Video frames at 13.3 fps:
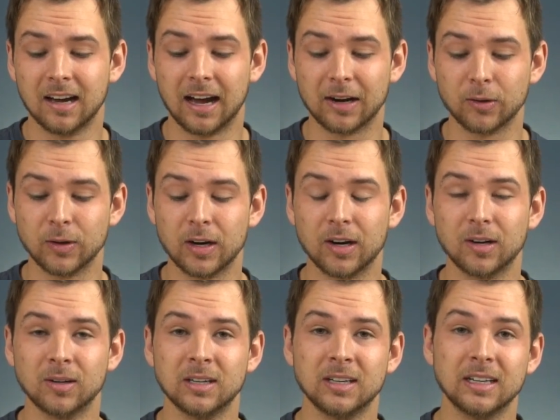I don't
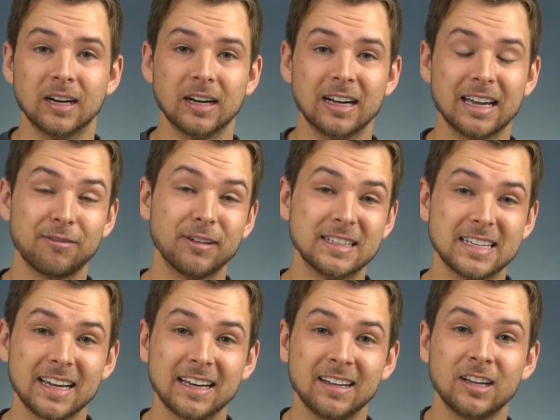know. If it
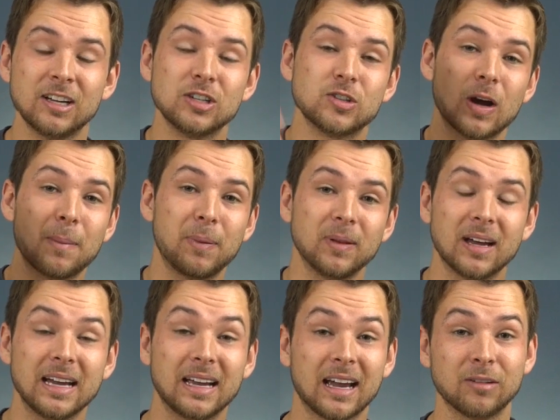did, drop a
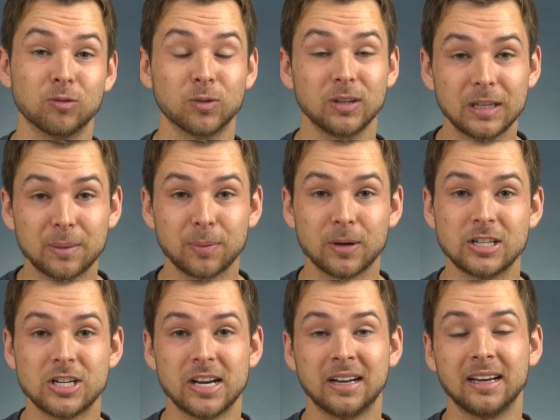like. I'd really
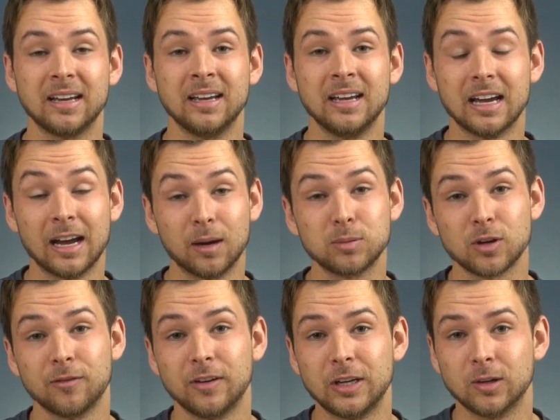appreciate it. It helps
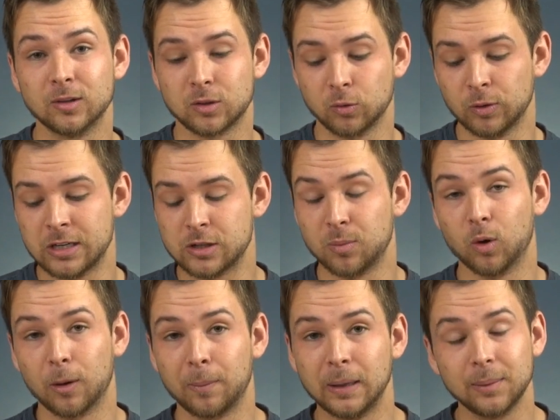our videos reach
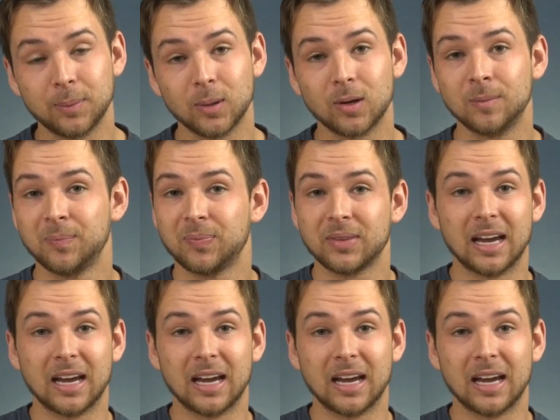more people.